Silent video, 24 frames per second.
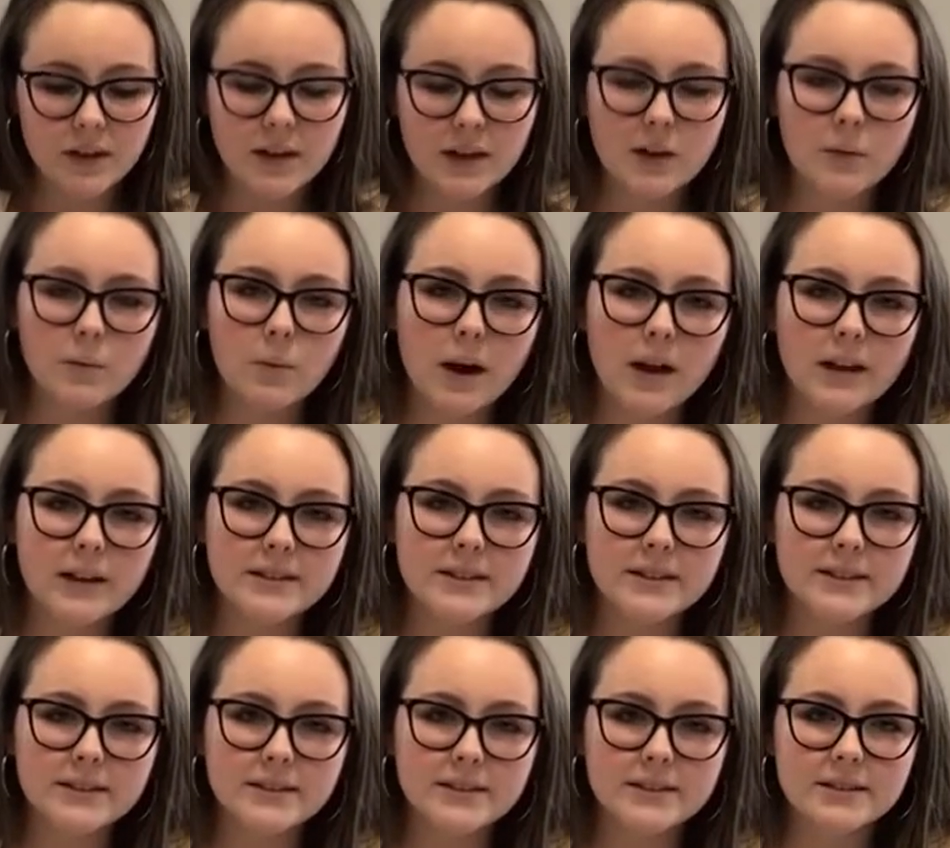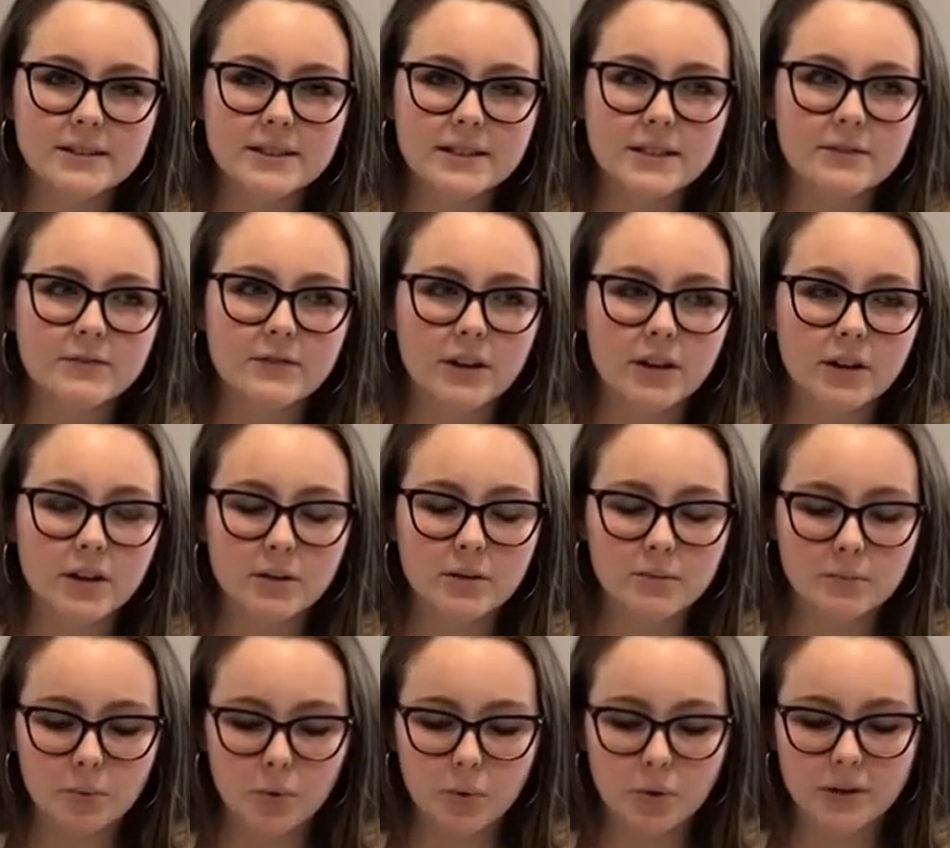And while it doesn't seem very
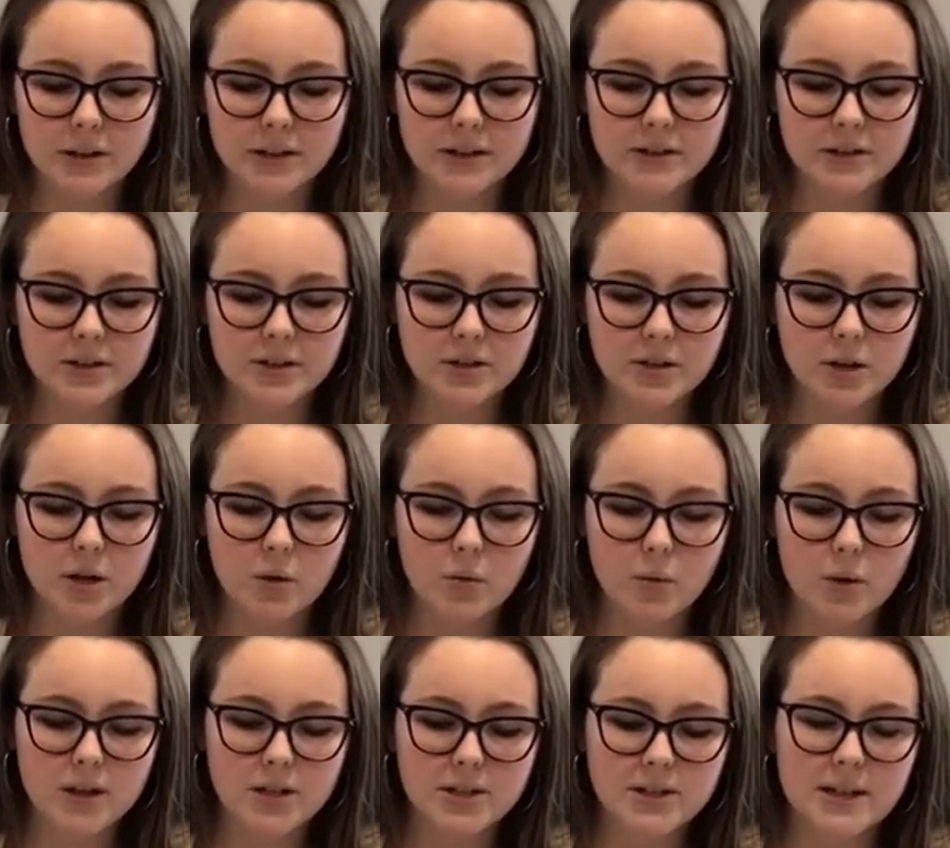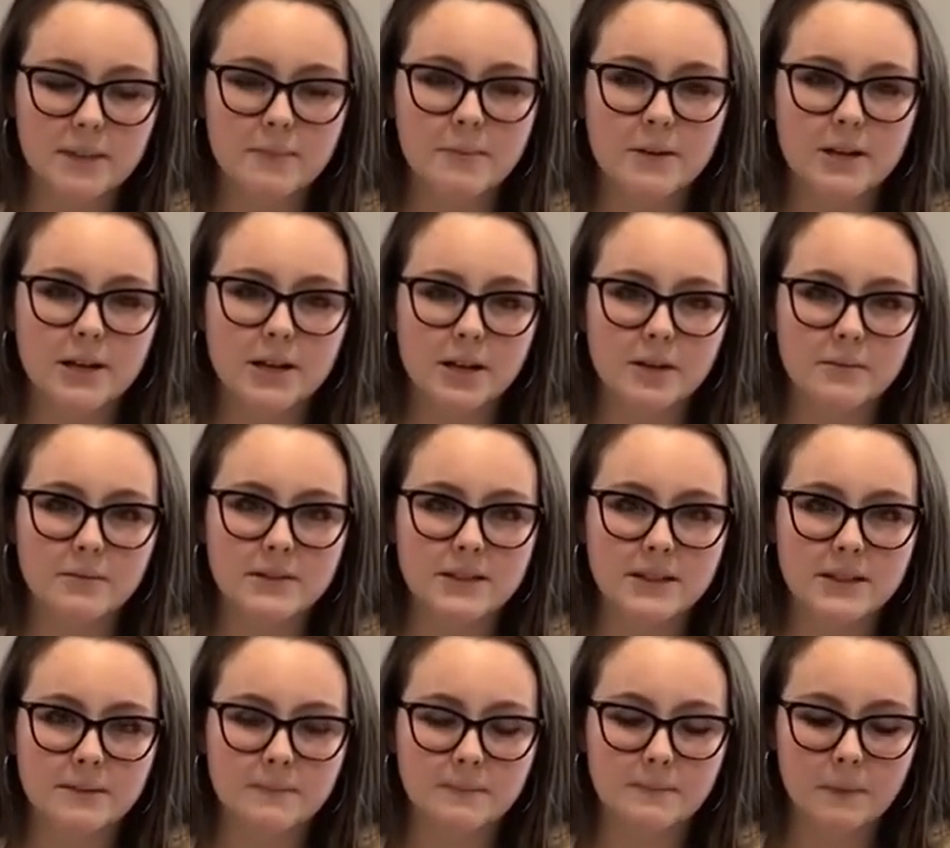important to know what shape it
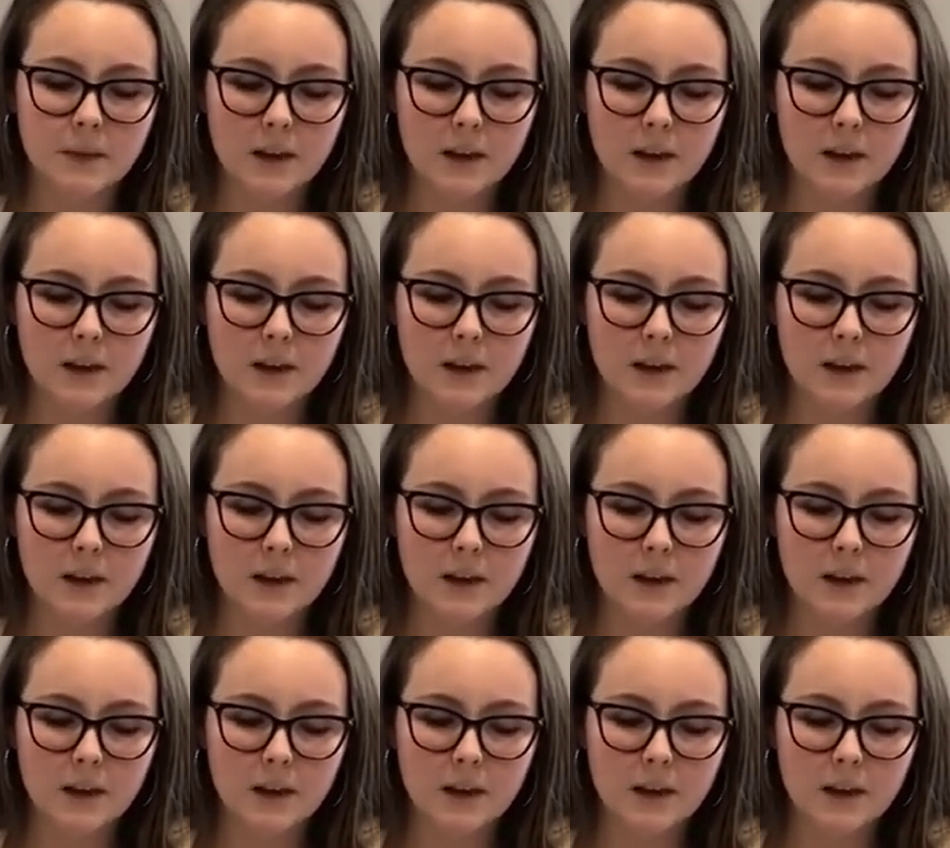comes in,